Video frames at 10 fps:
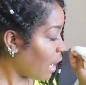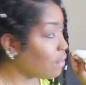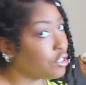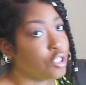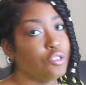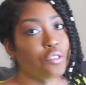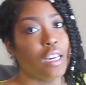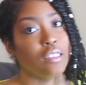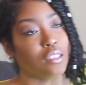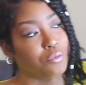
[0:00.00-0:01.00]
I've shown you
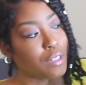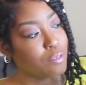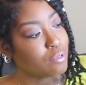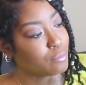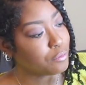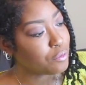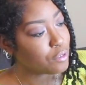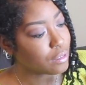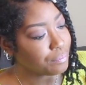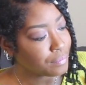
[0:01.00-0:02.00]
guys the red one
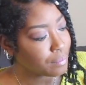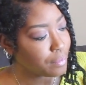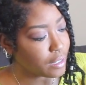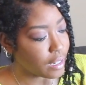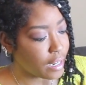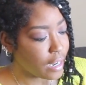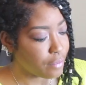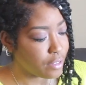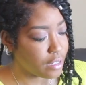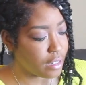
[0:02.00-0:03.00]
before but I
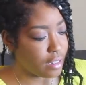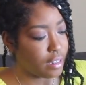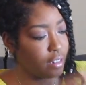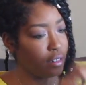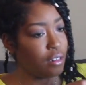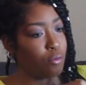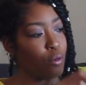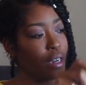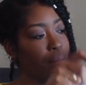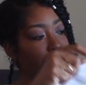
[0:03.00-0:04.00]
have it in
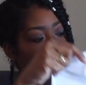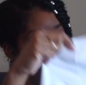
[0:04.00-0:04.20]
white